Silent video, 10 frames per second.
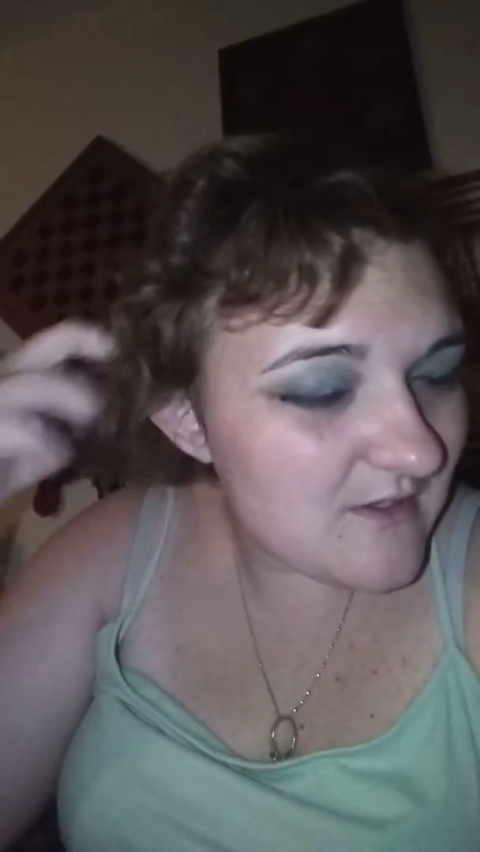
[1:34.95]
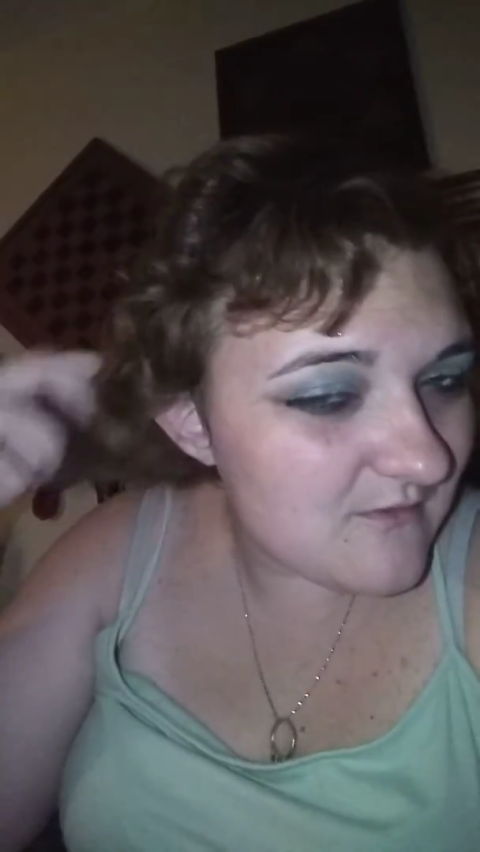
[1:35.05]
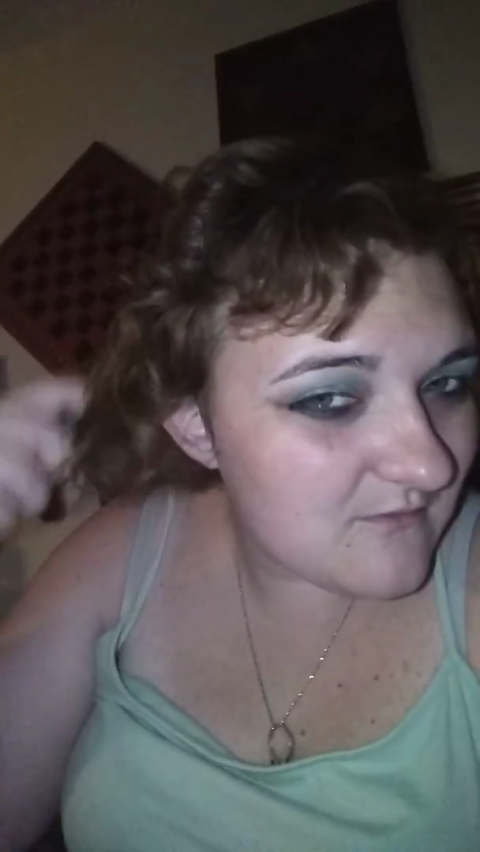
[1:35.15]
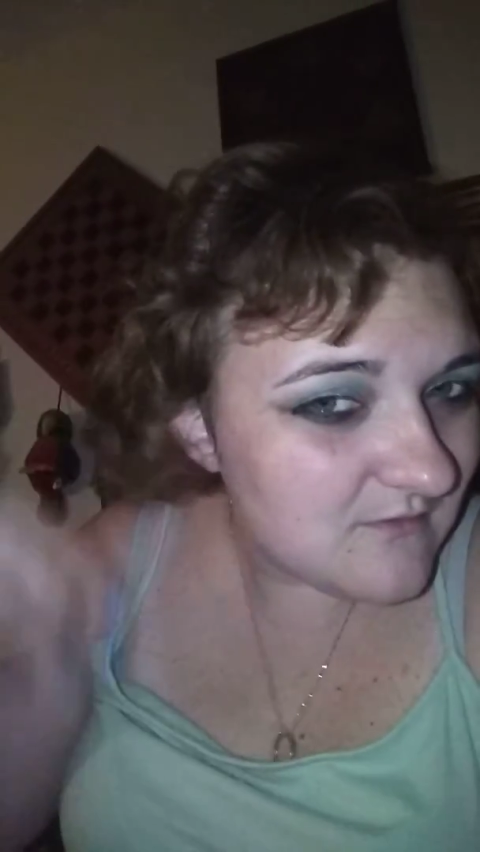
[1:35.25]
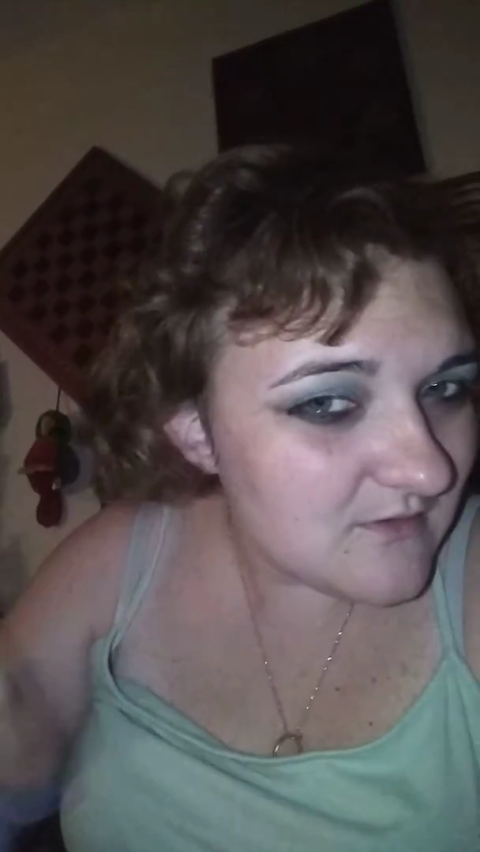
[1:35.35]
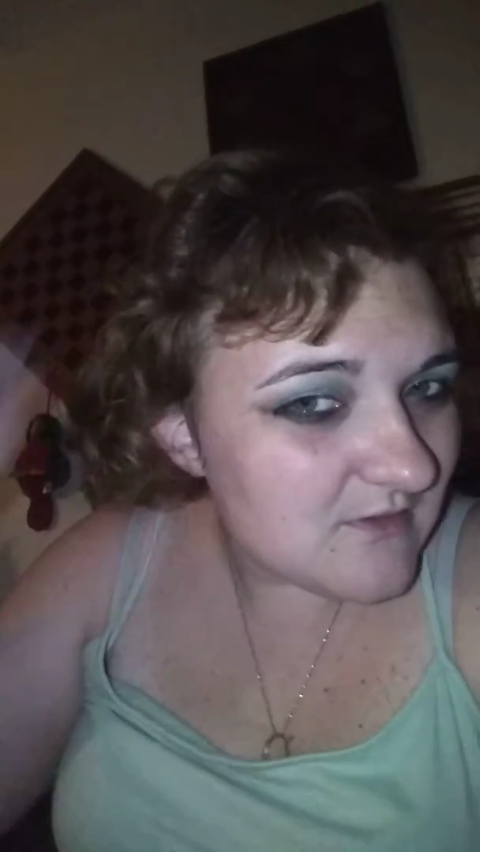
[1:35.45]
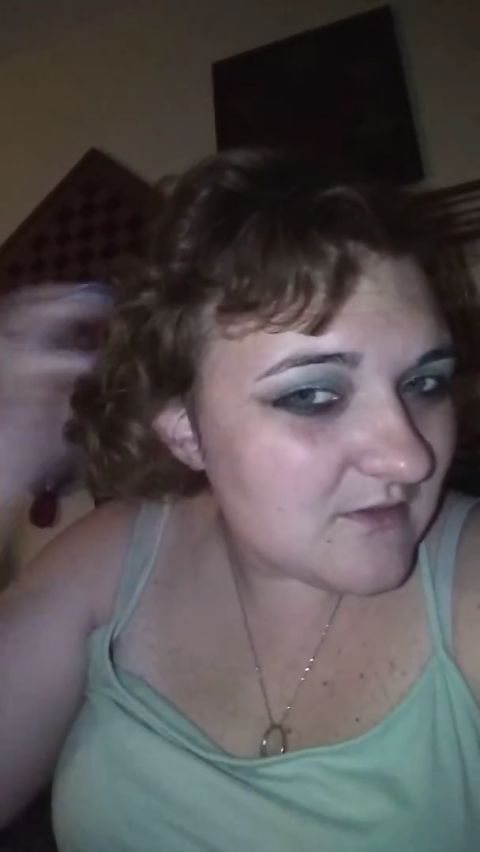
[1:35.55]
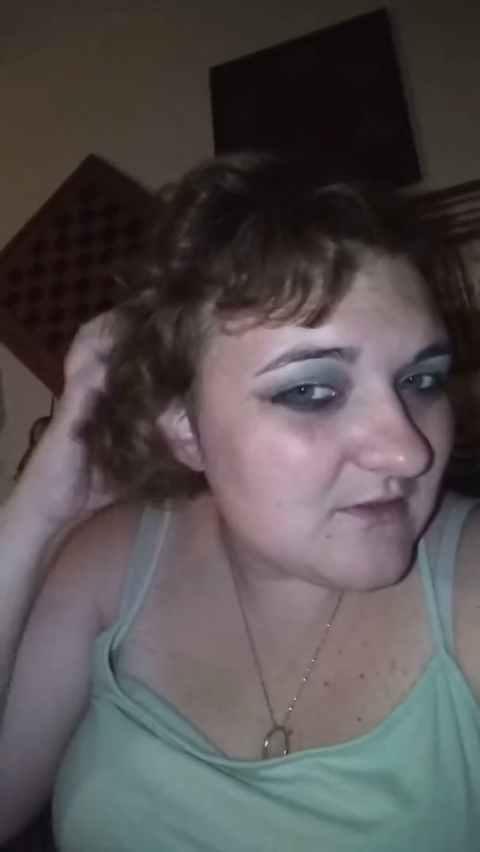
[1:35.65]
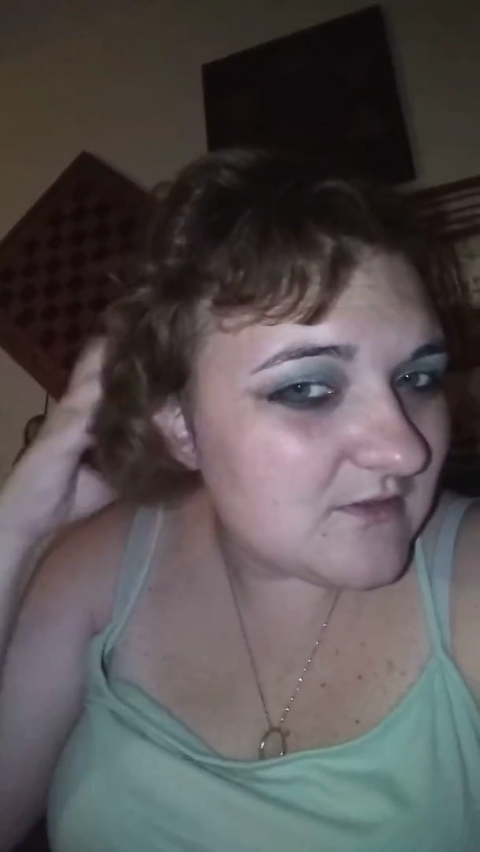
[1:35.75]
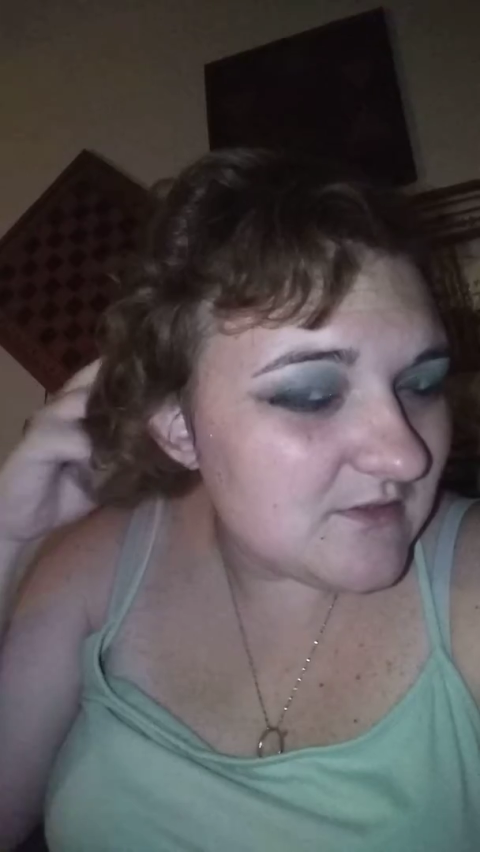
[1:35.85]
out.
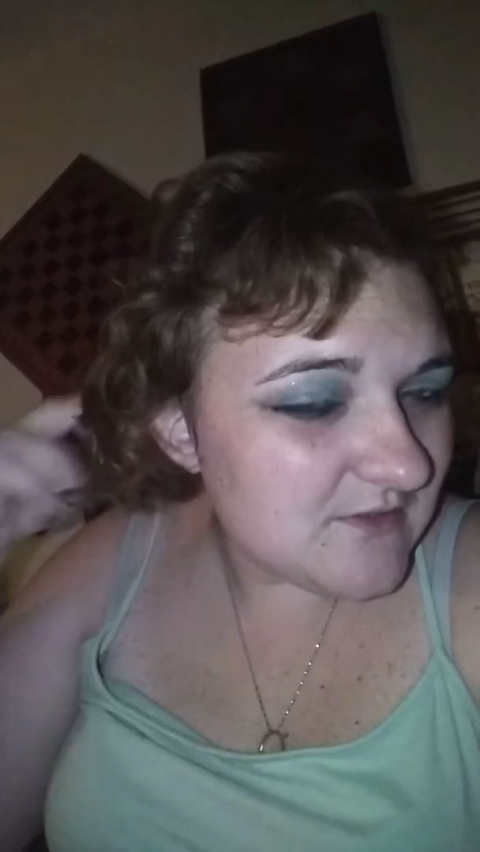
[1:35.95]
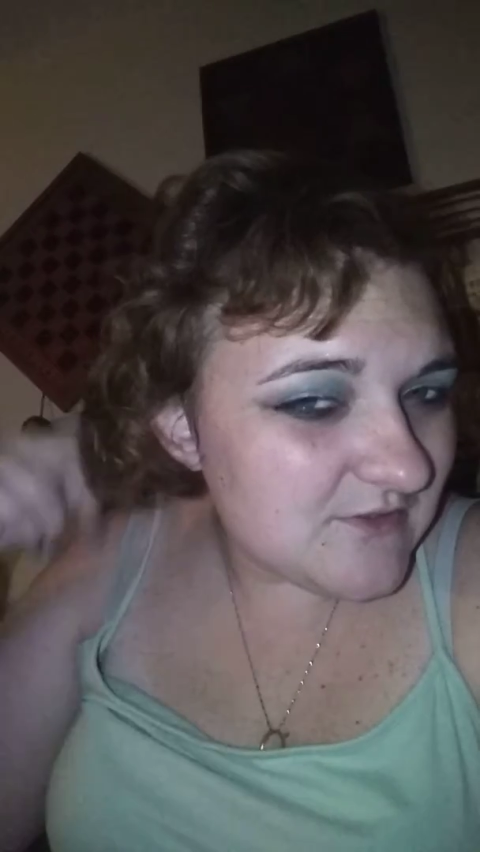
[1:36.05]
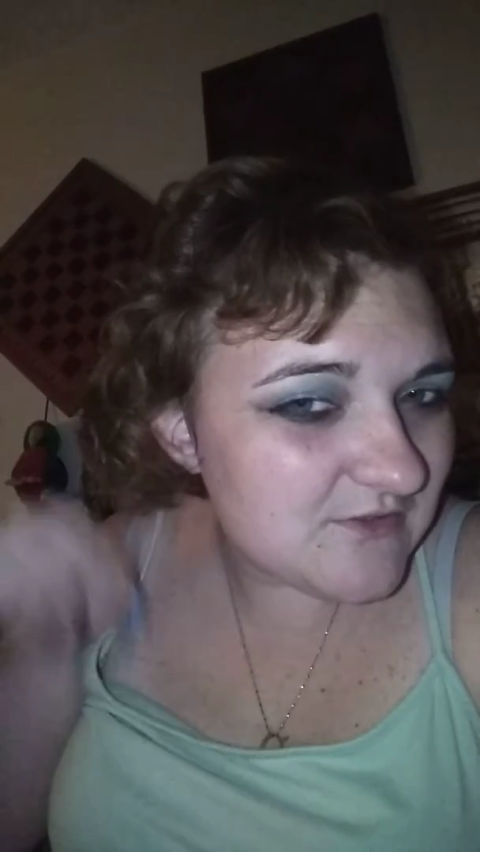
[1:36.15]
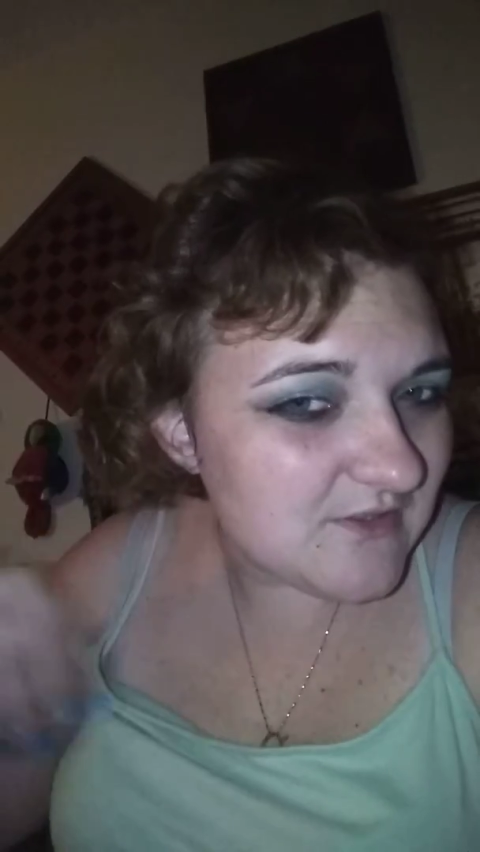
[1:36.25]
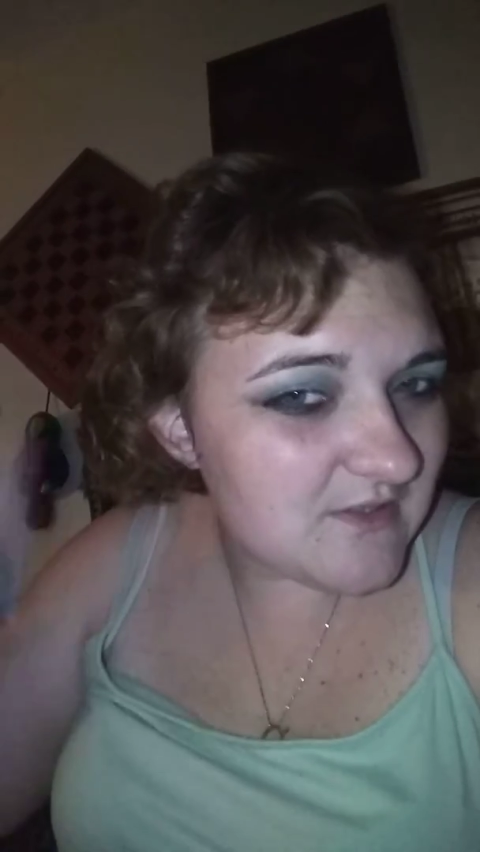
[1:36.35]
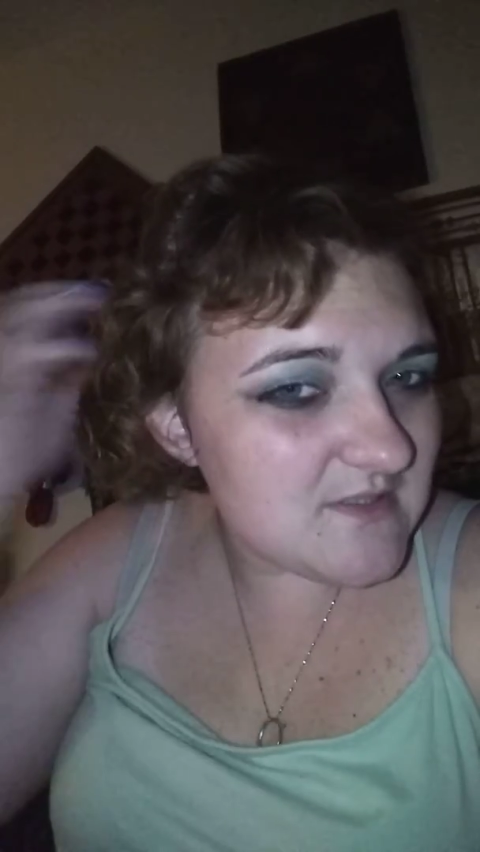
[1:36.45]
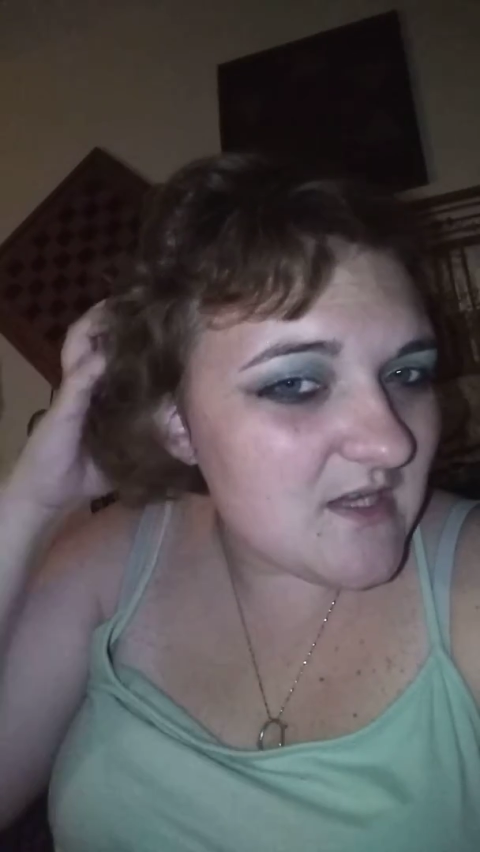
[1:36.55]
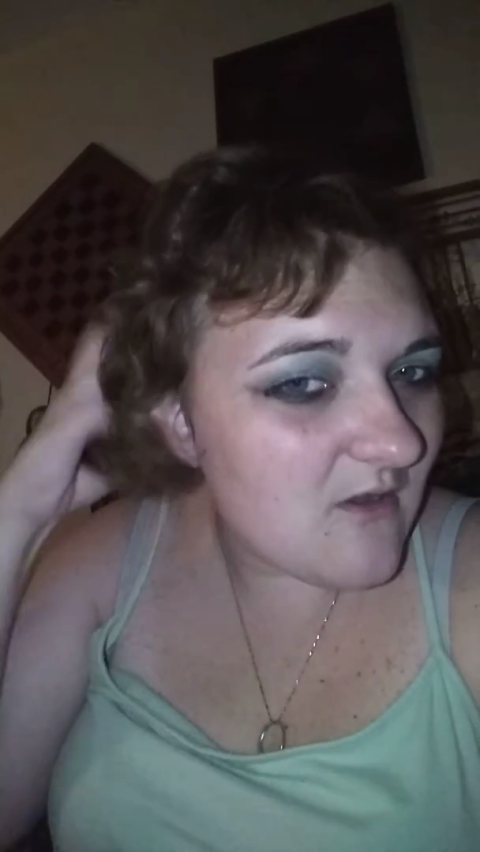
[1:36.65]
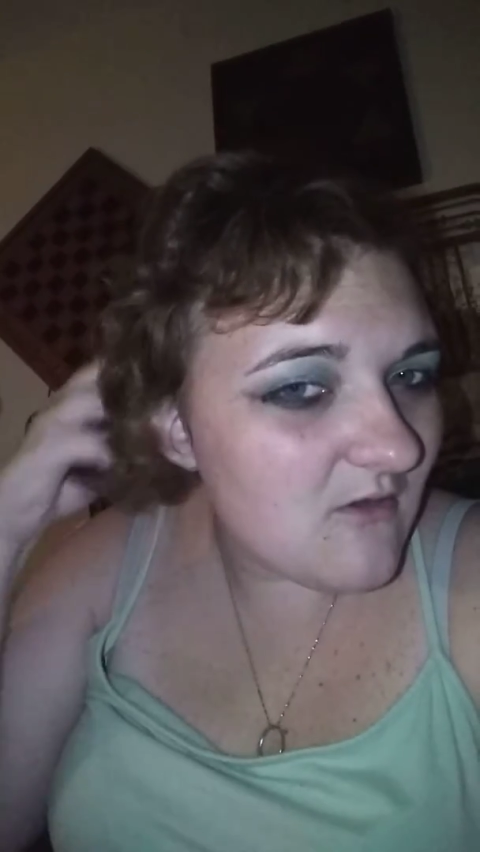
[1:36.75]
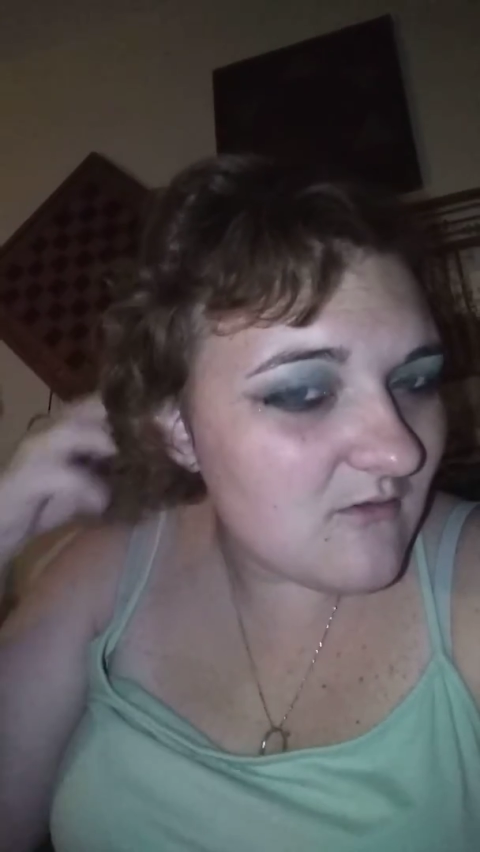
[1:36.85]
As you can
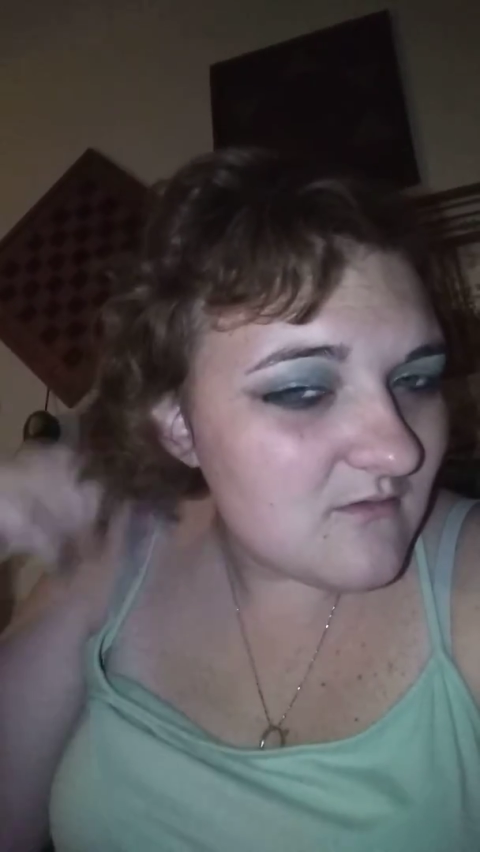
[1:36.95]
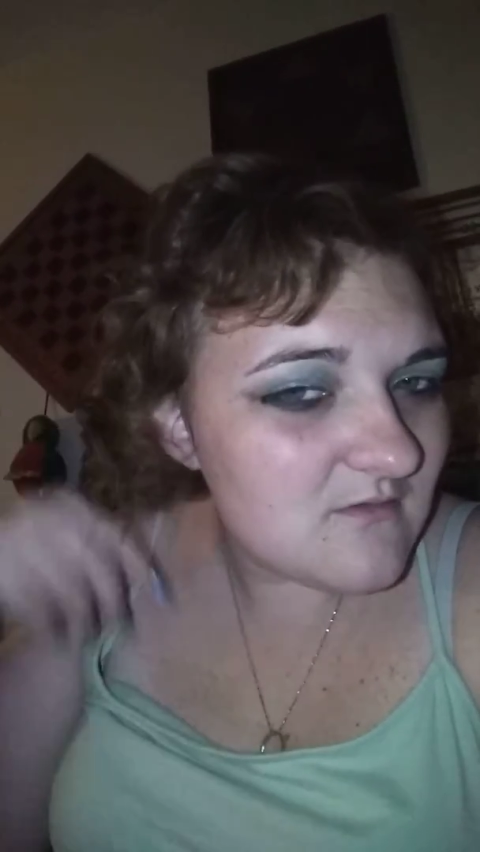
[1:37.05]
tell.